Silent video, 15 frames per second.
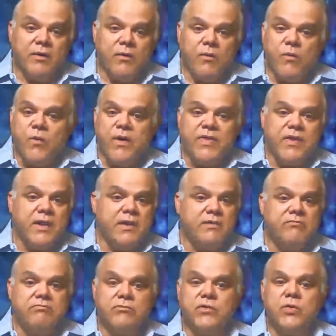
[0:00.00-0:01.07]

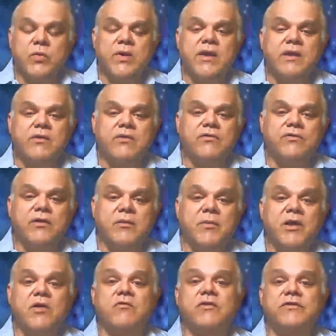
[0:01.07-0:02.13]
Within 3 years, he
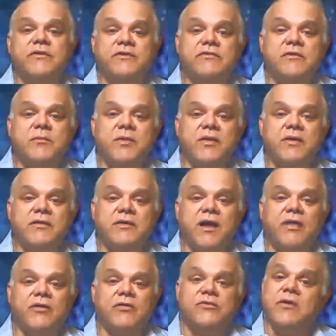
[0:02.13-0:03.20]
made over $60 million.
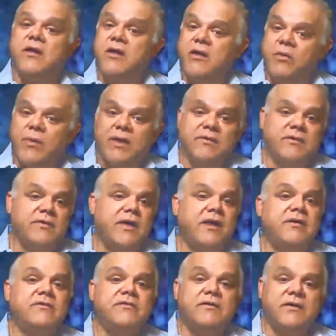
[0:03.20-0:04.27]
Granted,
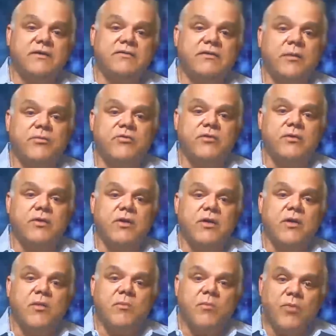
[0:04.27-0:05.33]
that is the exception.
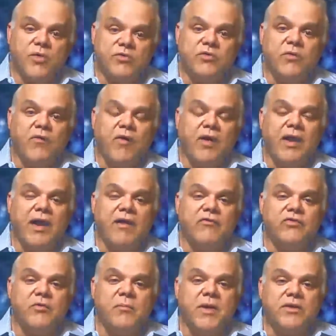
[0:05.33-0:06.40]
Most of our
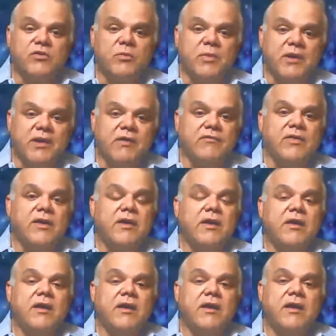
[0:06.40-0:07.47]
lives are meant to be lived
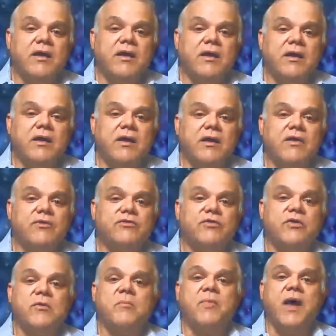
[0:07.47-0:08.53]
in a
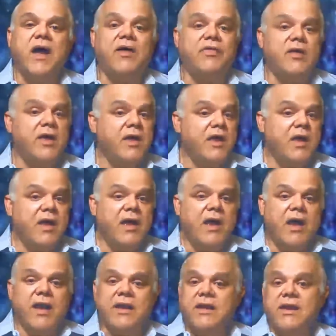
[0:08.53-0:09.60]
certain path.
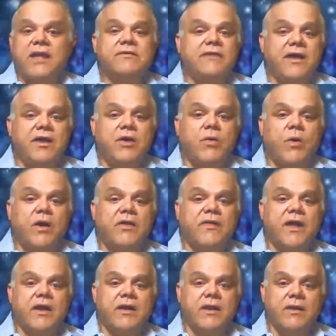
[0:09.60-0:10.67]
I cannot take you out of
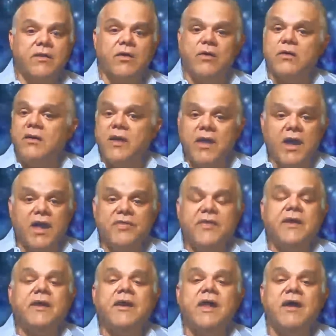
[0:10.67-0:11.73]
that. Look, I
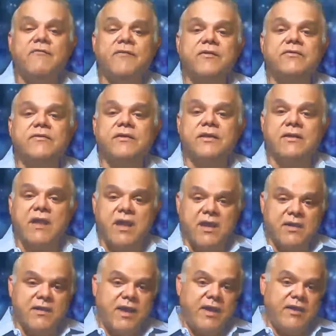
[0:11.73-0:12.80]
think life is in
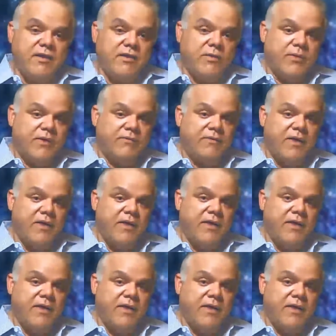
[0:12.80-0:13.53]
90 degrees.